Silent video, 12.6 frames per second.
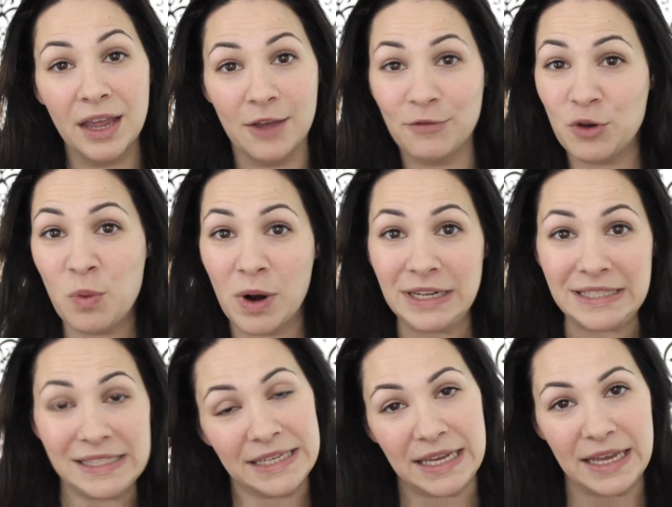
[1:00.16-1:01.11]
If you want
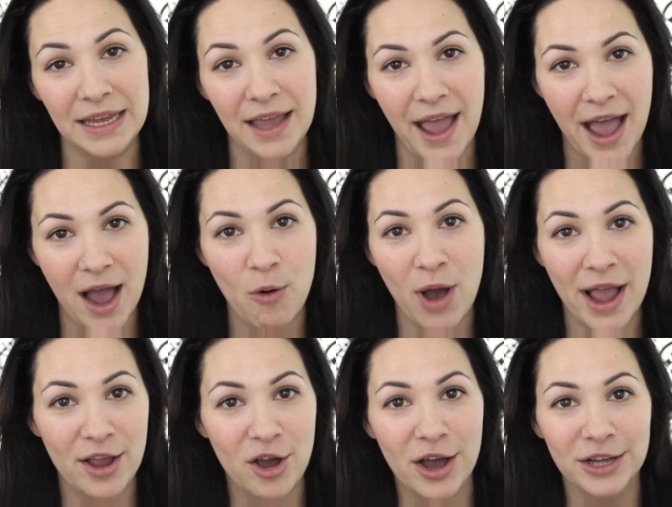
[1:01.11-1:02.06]
to see how
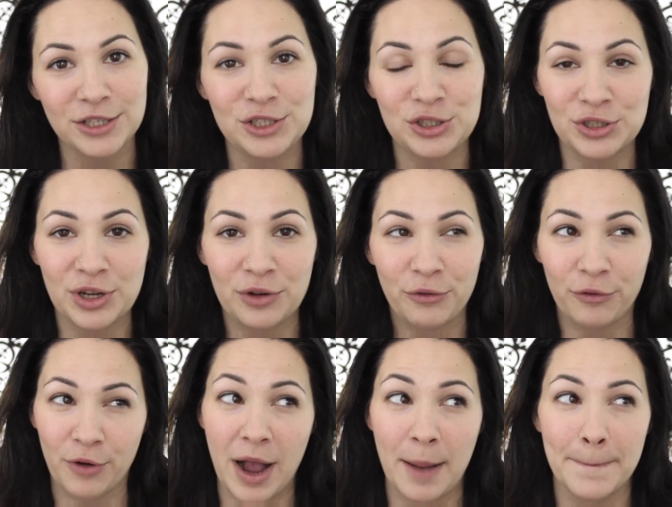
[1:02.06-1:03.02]
I got
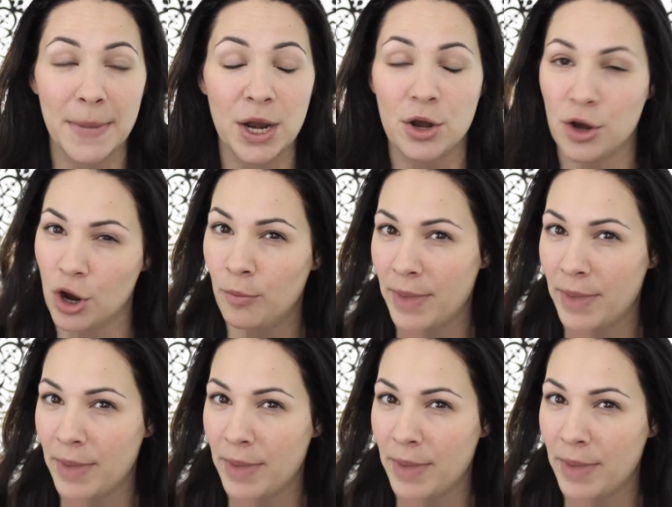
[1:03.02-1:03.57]
from no